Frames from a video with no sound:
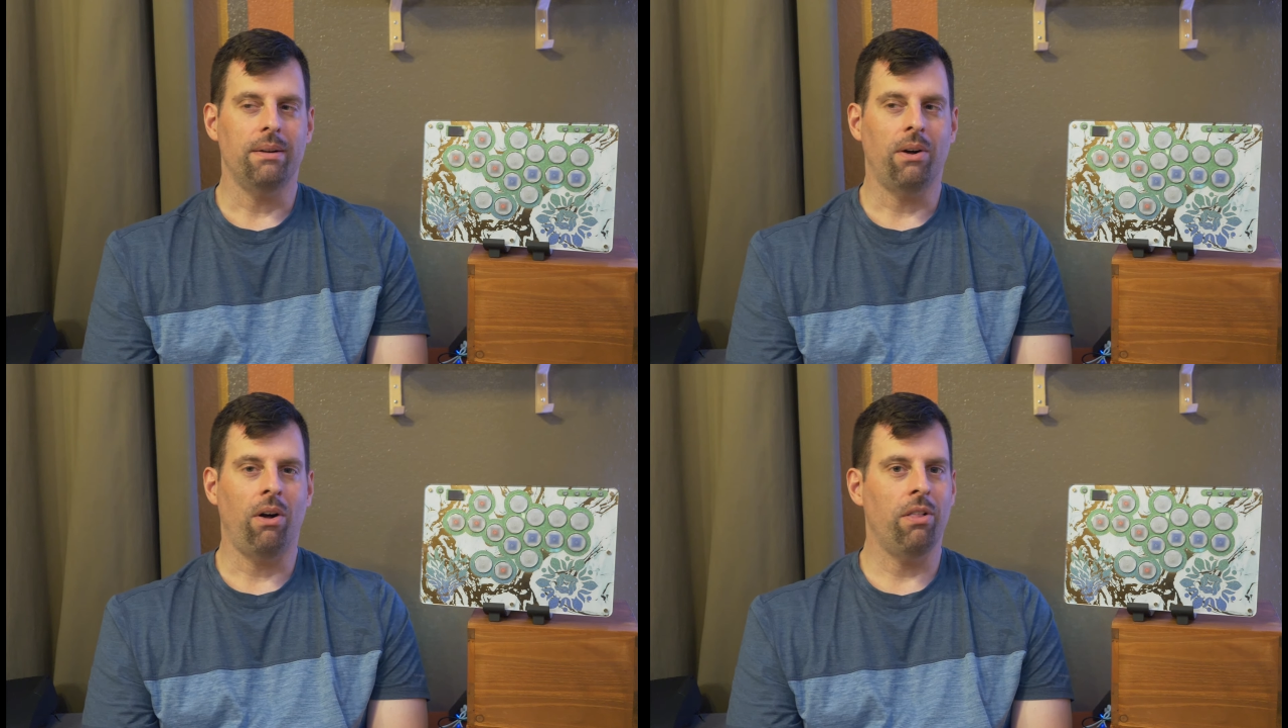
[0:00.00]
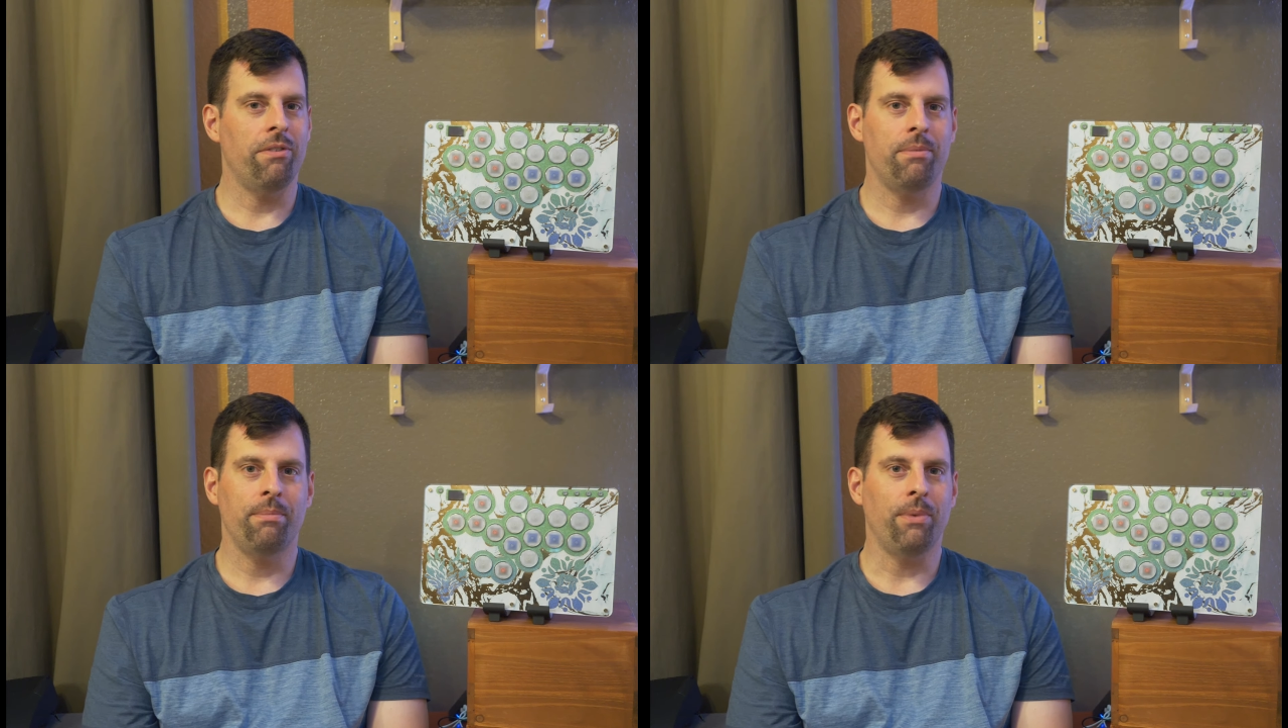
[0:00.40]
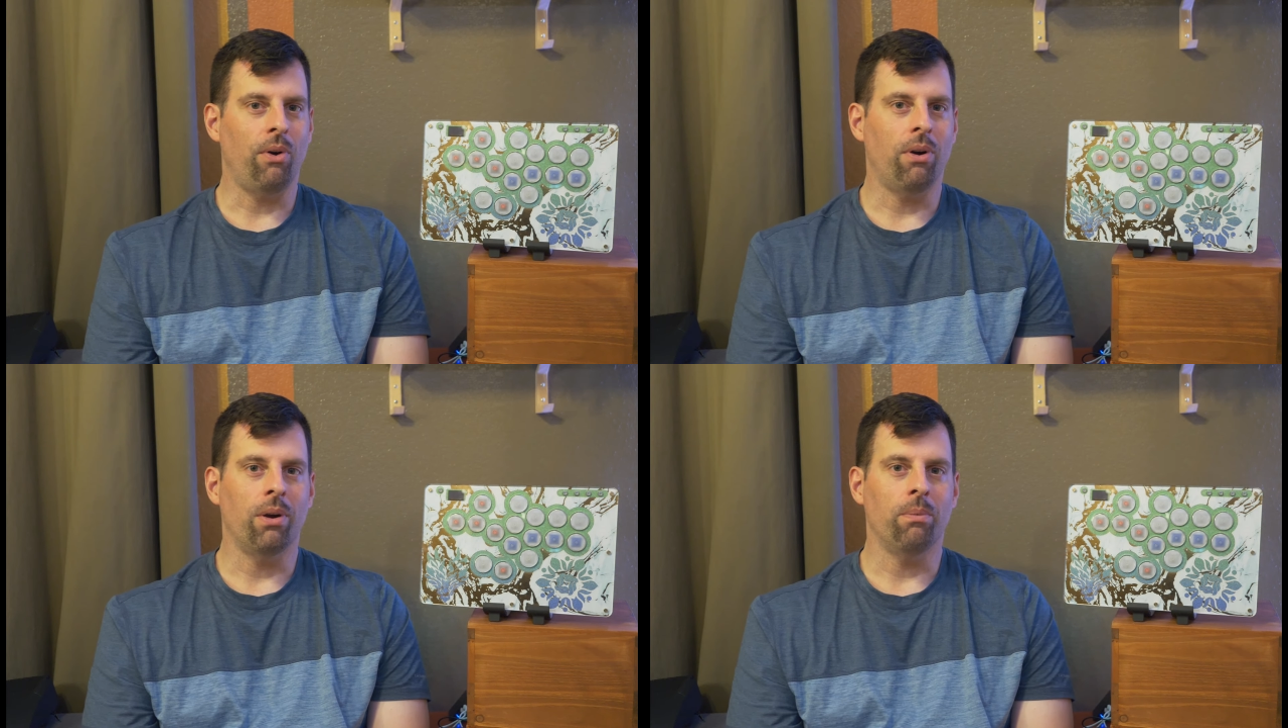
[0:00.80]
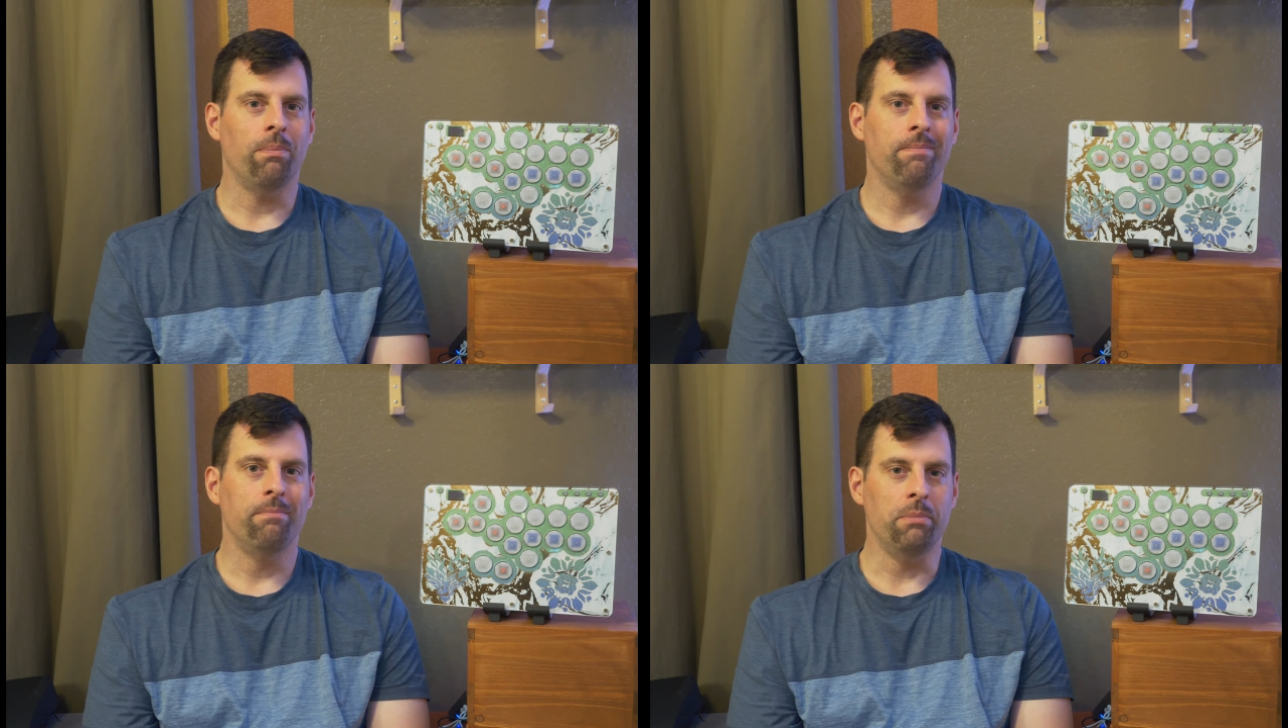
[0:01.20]
All of them are
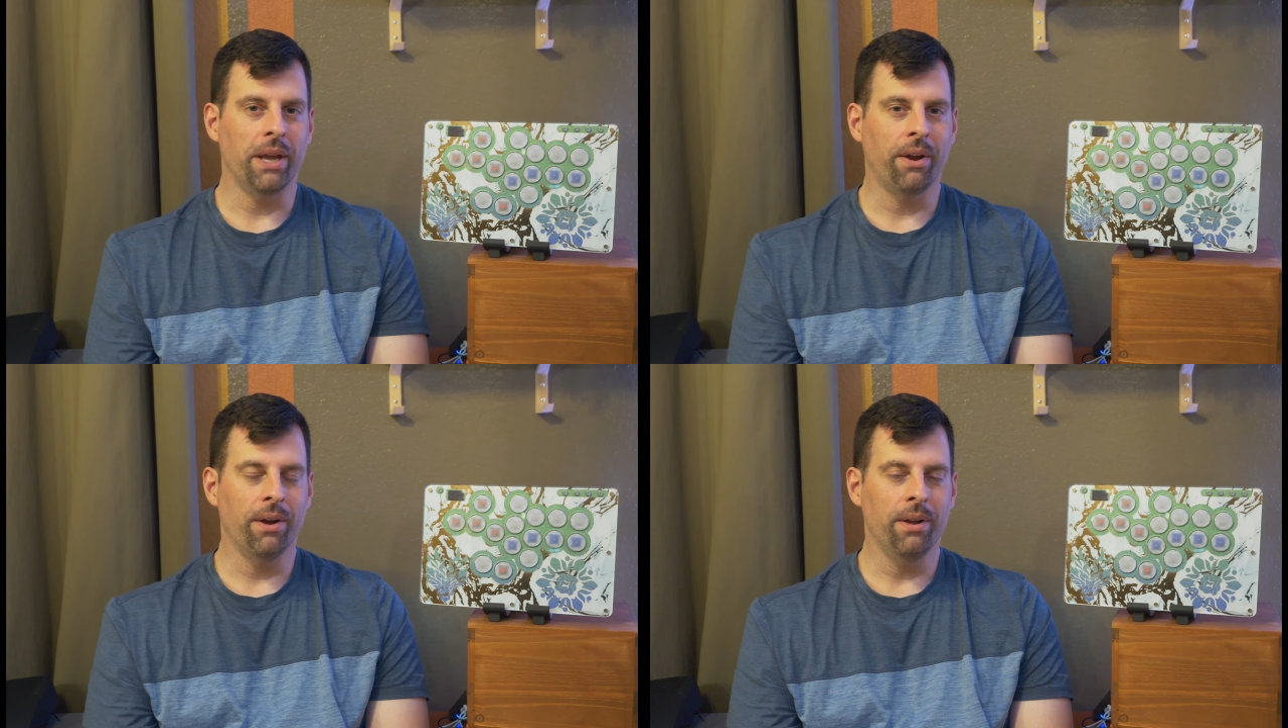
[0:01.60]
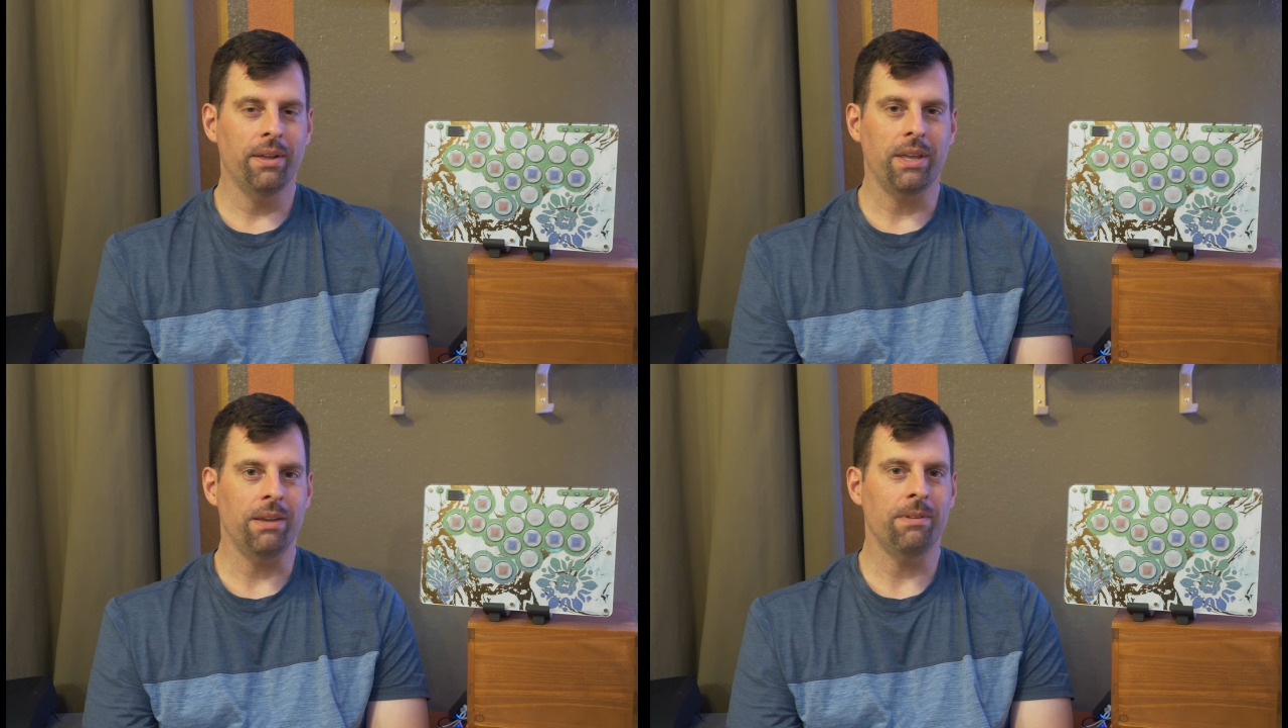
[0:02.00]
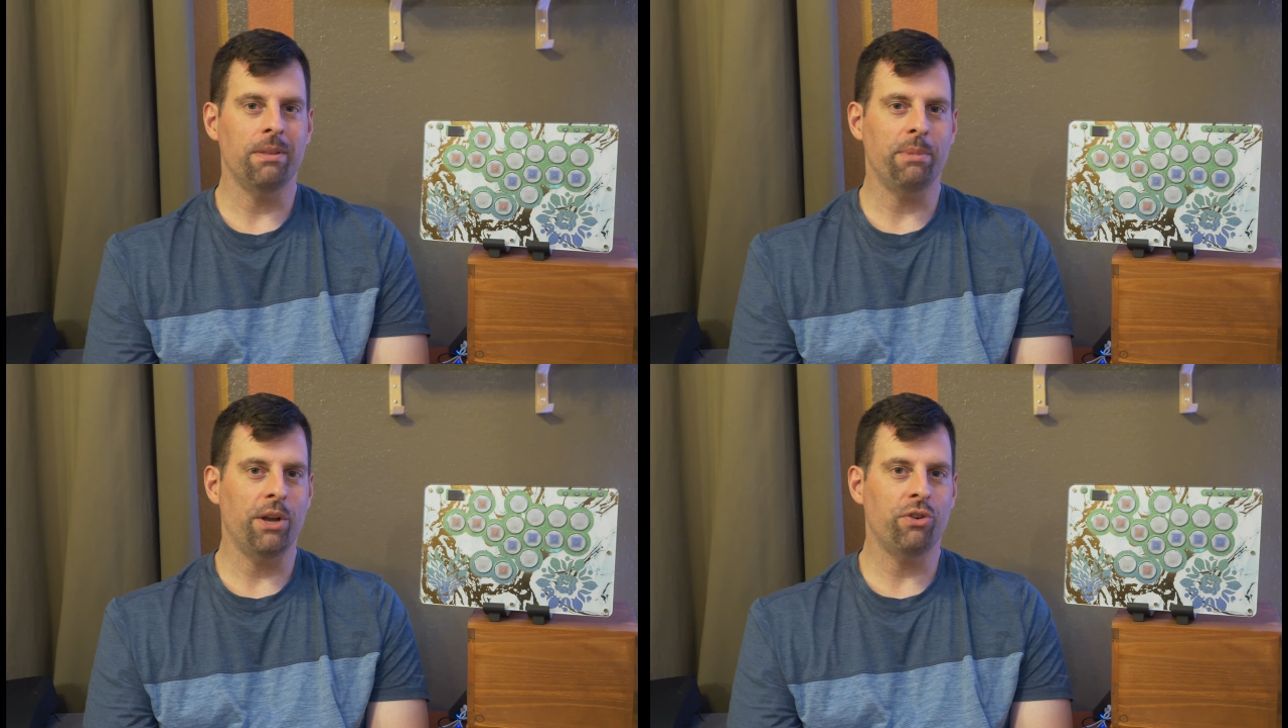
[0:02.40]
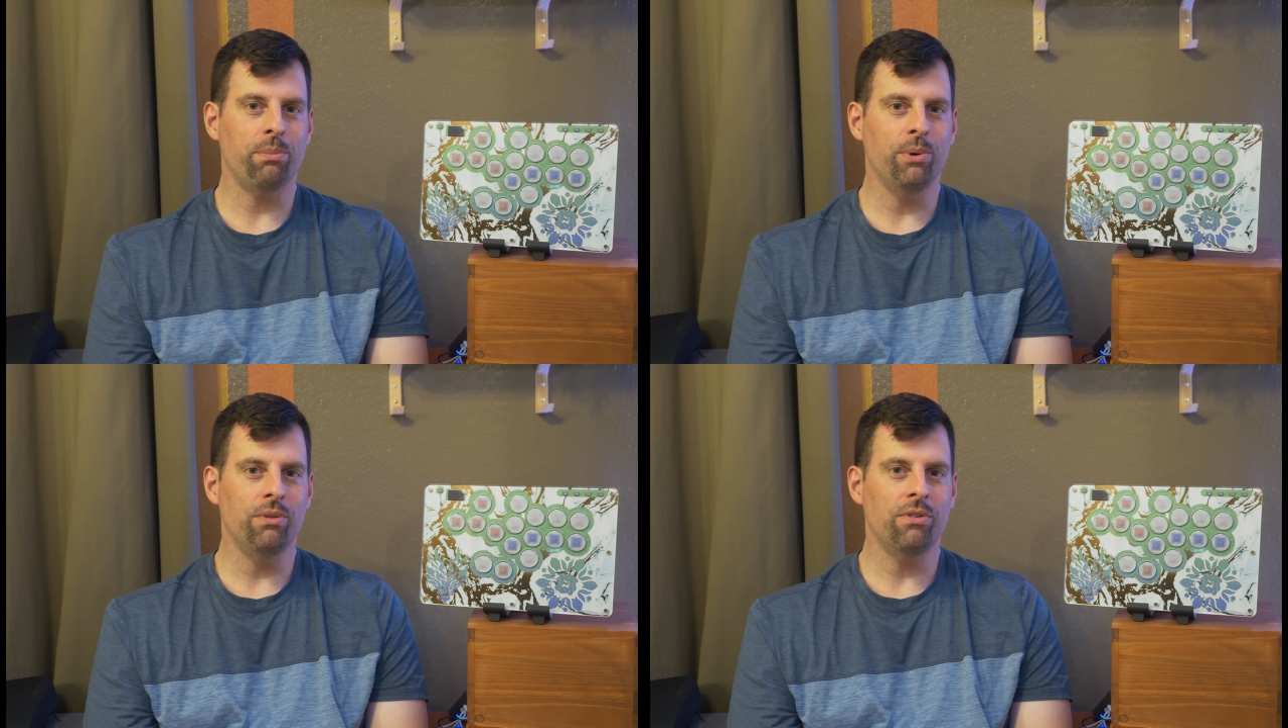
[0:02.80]
bigger, even the Magic
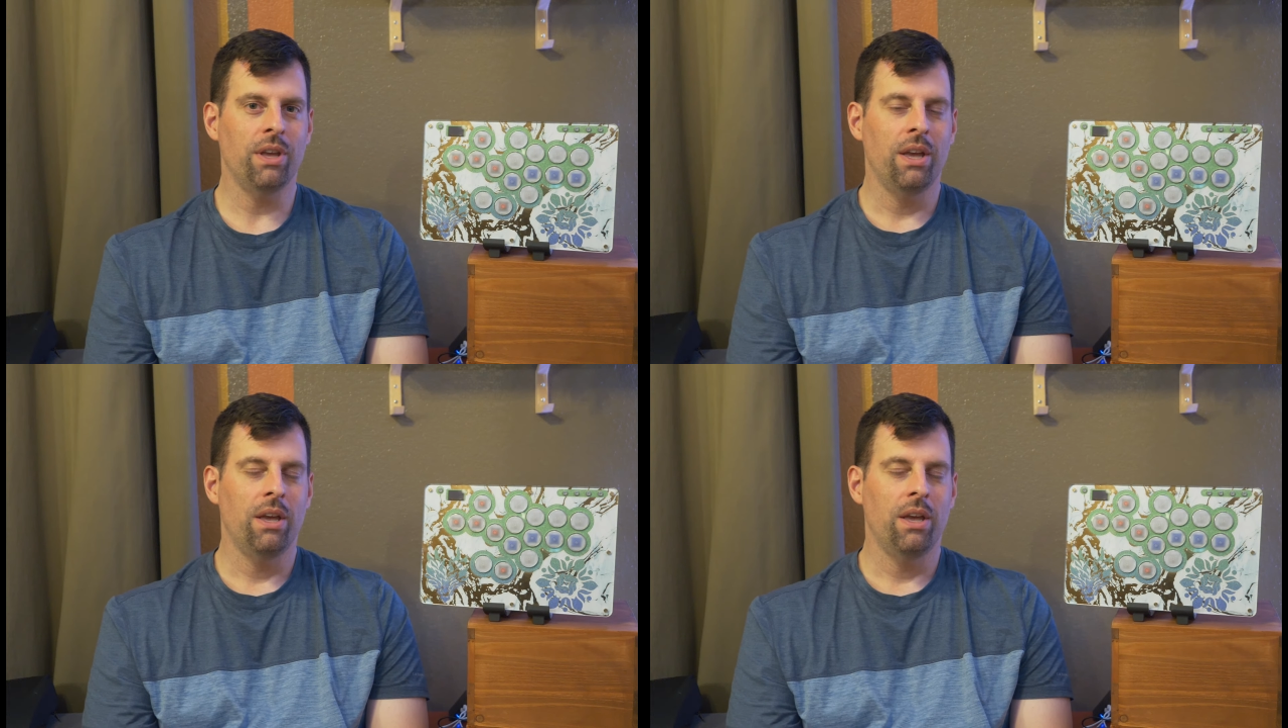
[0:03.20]
Boots.